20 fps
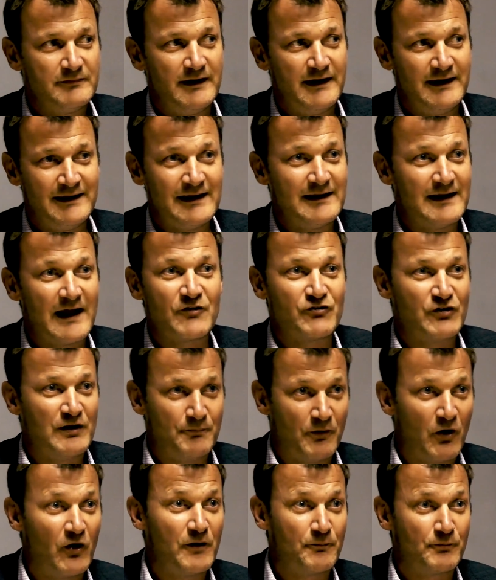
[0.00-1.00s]
He didn't actually
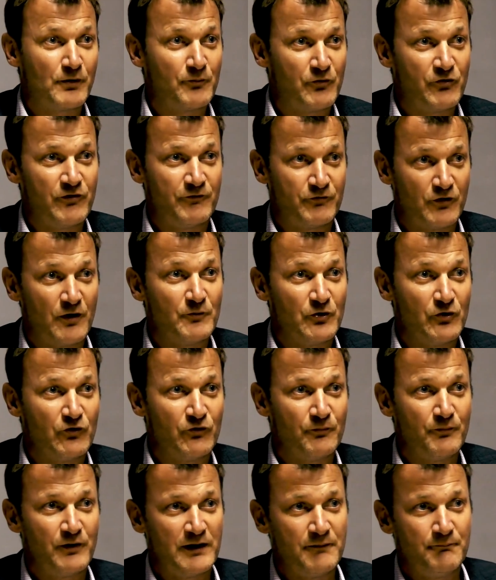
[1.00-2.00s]
buy a property from
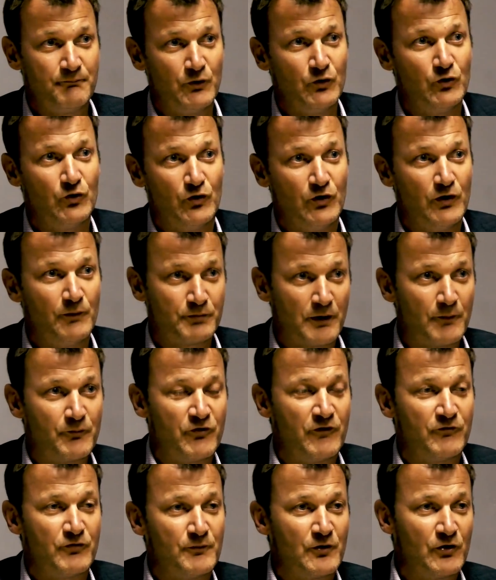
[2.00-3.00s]
us, but he bought a
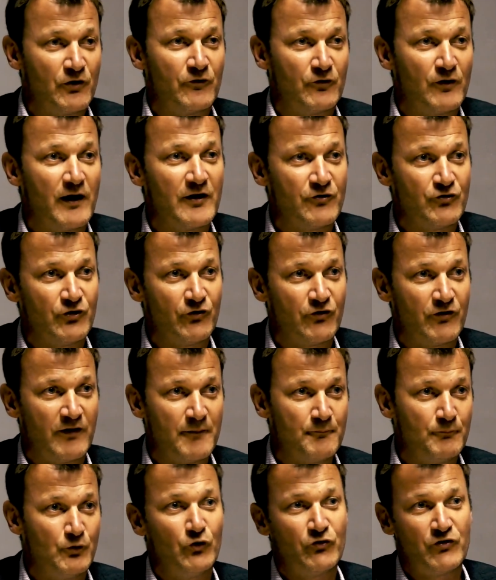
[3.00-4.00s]
property from another agent and
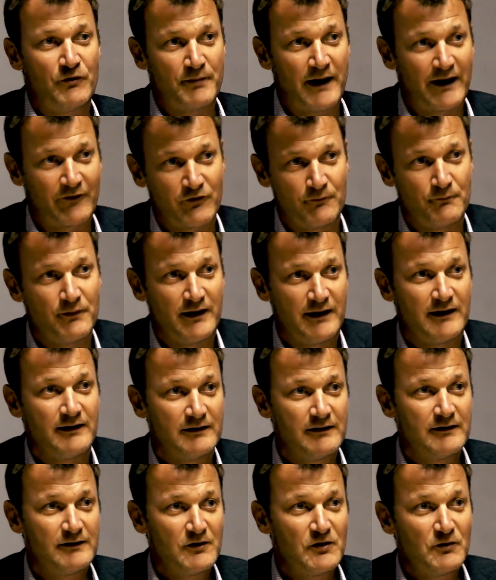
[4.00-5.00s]
then brought it back to me
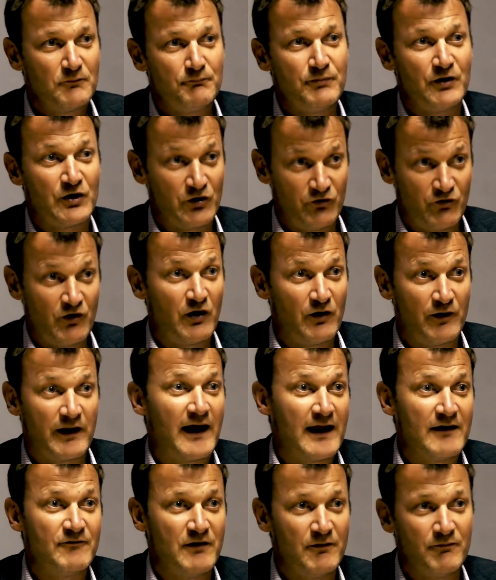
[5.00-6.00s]
because I
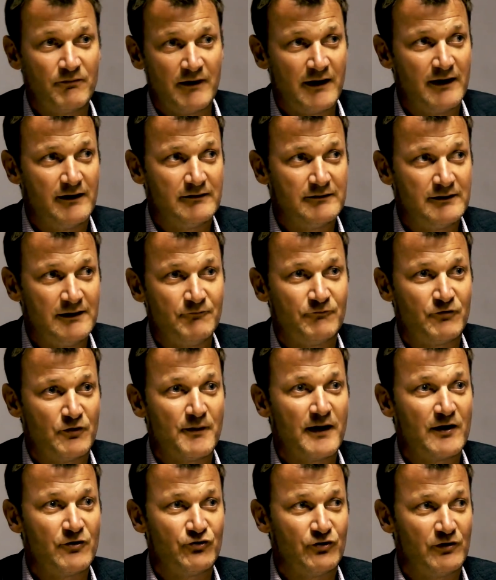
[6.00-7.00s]
gave him that
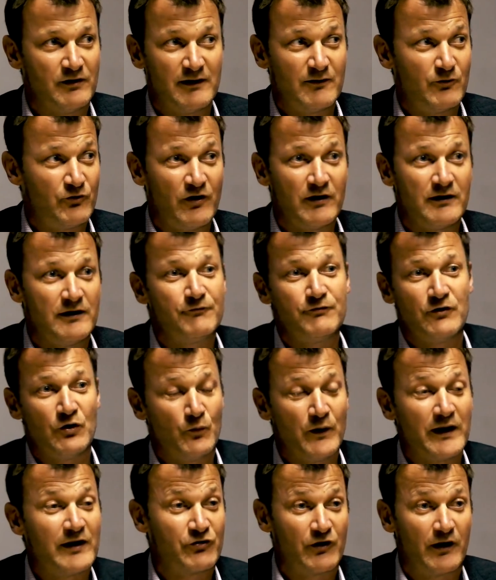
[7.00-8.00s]
information. That was only a few
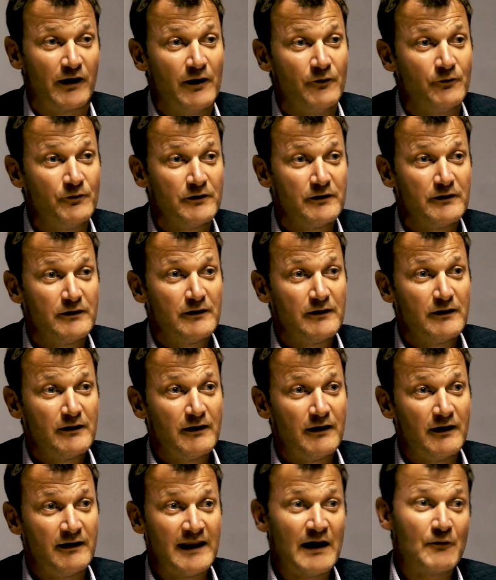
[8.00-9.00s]
weeks ago.
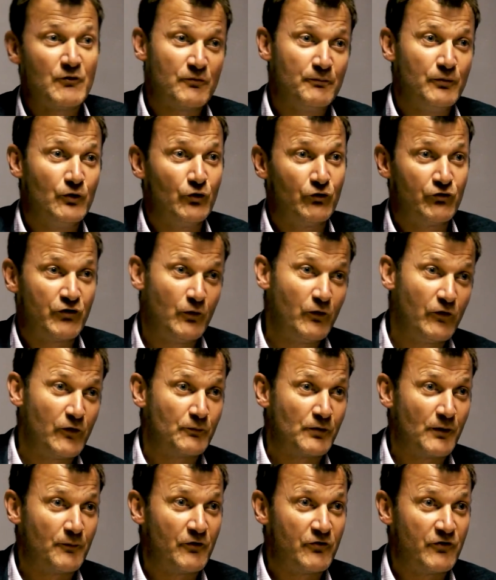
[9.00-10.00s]
And now he's bought 2 other
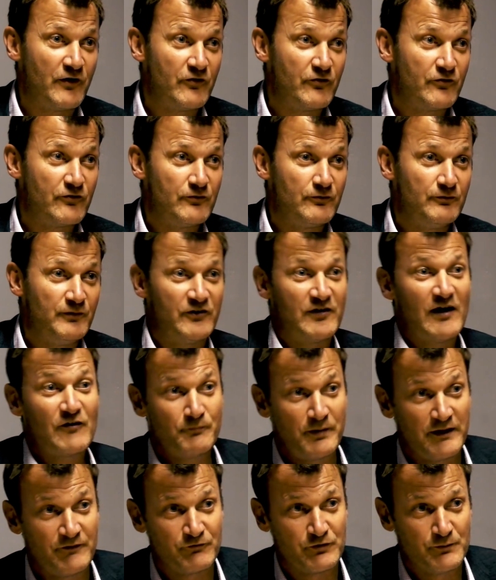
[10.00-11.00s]
properties, which
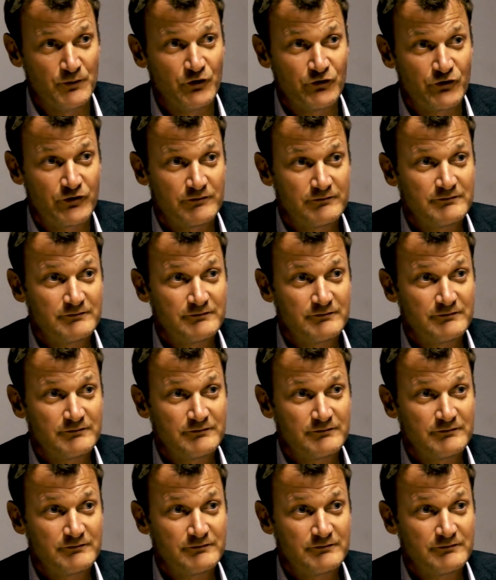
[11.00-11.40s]
have been from us.